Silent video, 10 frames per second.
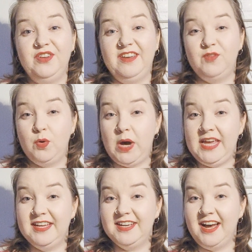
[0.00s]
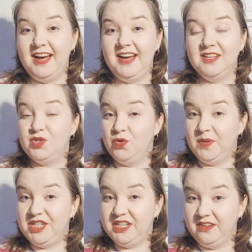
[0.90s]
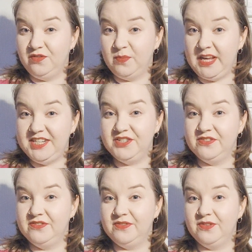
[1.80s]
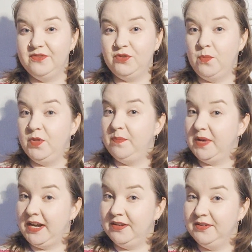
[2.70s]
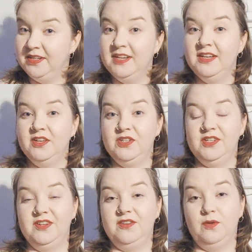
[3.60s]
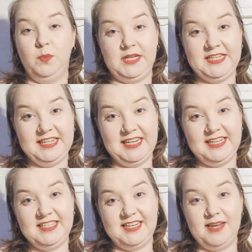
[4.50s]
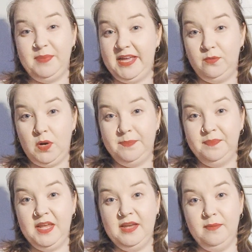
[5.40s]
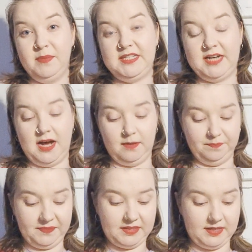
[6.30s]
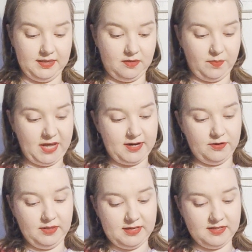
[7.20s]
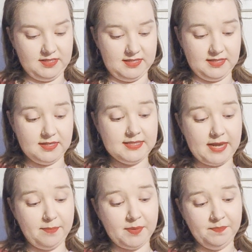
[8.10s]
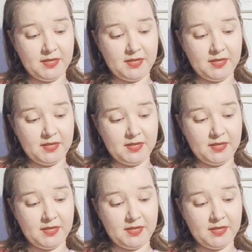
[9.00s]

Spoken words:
give away too much information from the pattern, because obviously it's a paid one, but in the pattern there's this tip